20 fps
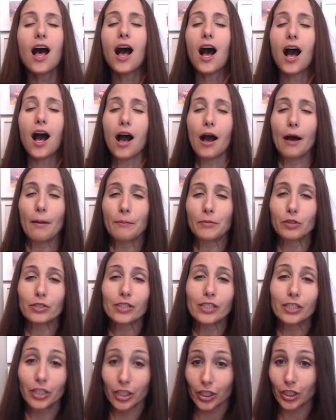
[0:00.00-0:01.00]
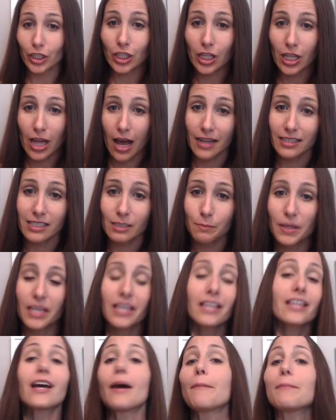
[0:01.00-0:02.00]
you'll see her a lot
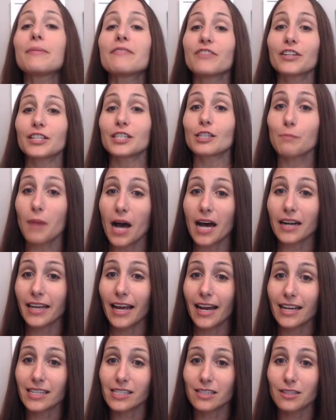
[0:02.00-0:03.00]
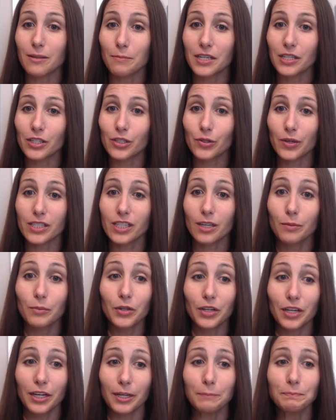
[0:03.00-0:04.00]
speaking up in various podcasts in the PCOS
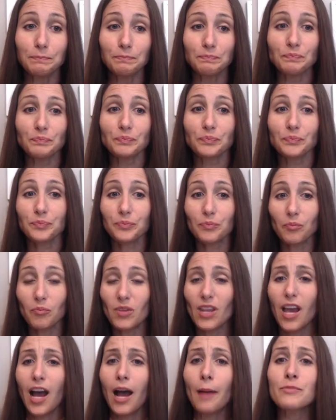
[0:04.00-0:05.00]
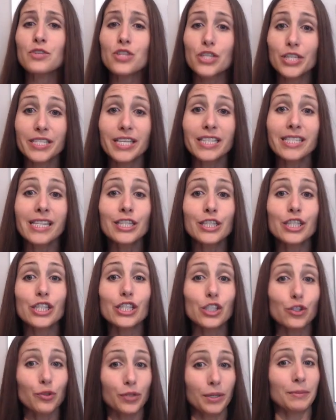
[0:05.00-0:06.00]
community. She says that
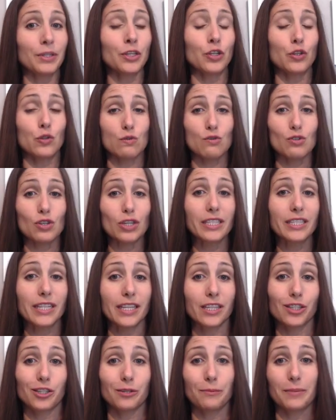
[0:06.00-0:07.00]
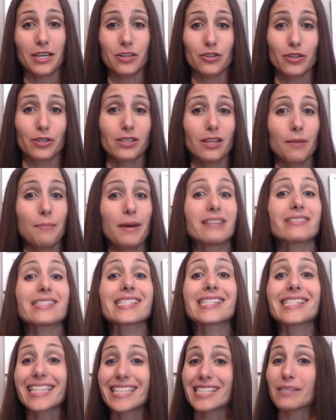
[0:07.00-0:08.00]
this treatment usually takes her patients about
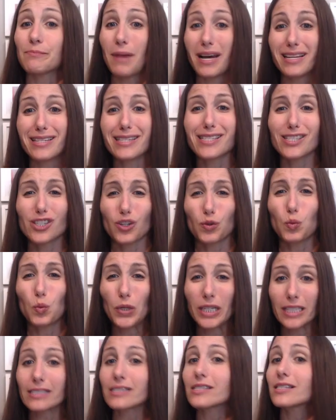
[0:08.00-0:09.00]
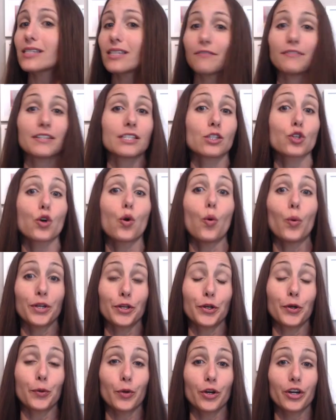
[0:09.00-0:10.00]
6 months to really see if it's
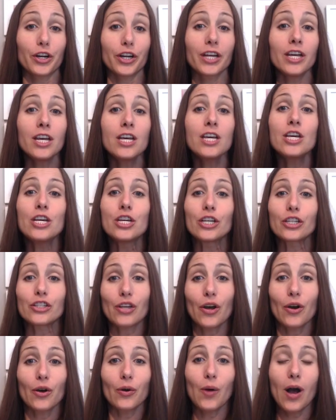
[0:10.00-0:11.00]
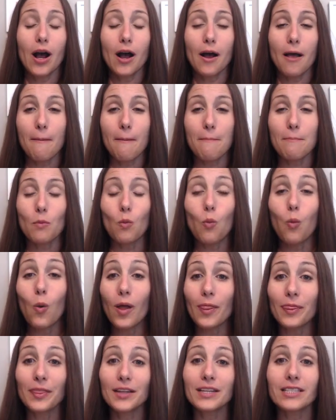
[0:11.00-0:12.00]
going to work. So
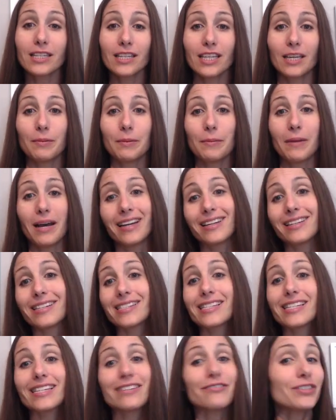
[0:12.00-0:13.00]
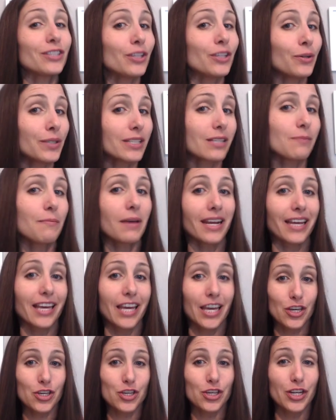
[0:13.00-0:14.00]
one thing to keep in mind is even though it's
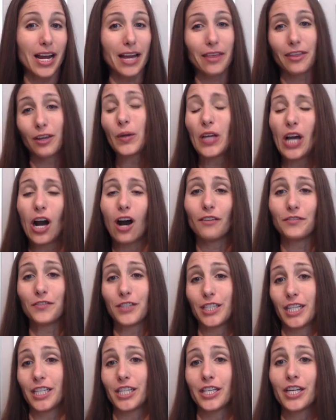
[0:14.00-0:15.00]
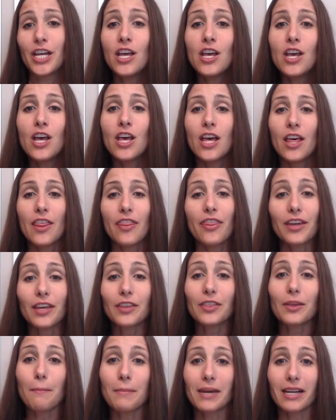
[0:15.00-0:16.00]
medication, I think we often
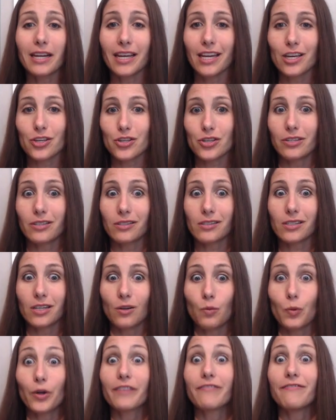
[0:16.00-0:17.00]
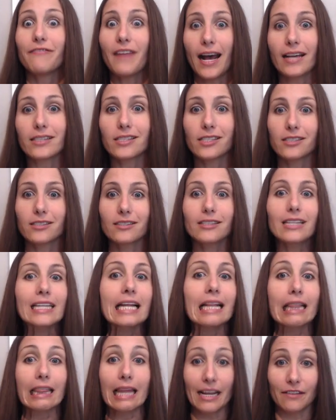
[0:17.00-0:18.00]
think that medication is going to work faster than
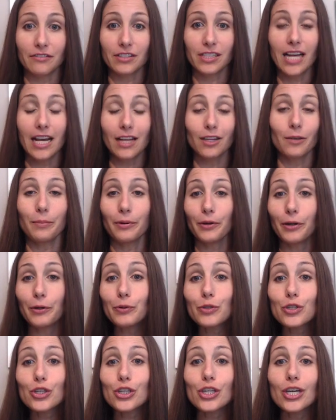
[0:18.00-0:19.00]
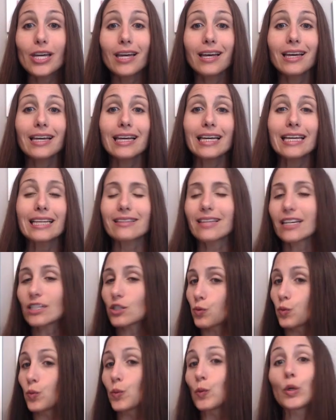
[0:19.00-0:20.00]
a lifestyle approach. That's
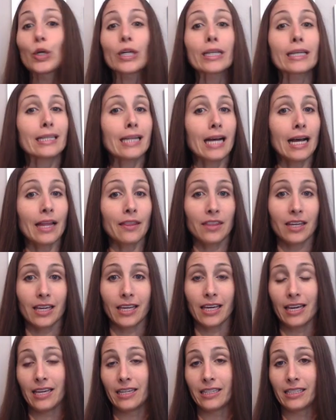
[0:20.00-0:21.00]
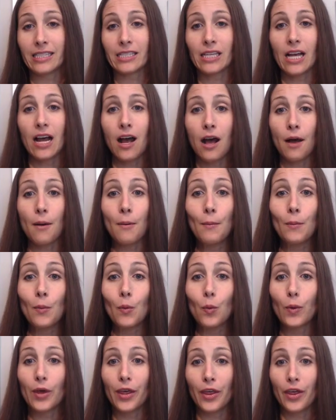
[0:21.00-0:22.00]
really not the case
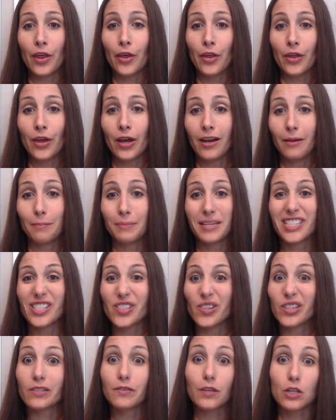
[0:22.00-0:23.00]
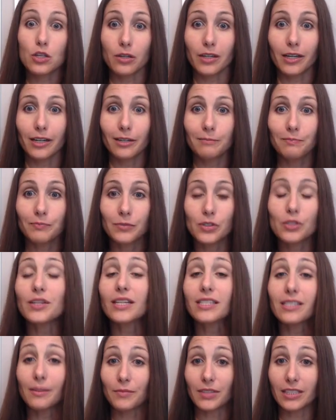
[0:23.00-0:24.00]
with PCOS facial hair. So
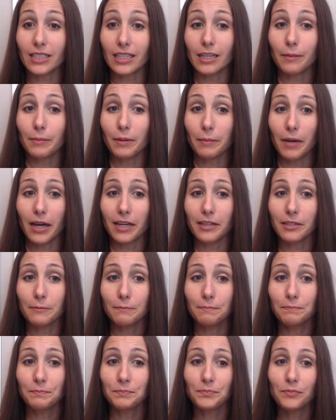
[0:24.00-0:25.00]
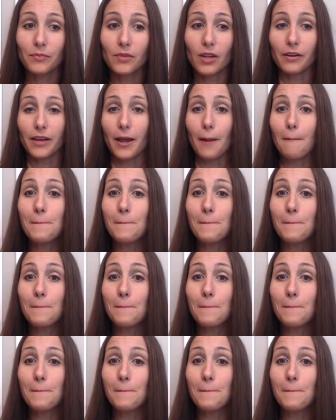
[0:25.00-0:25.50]
that's something to keep in mind. Okay.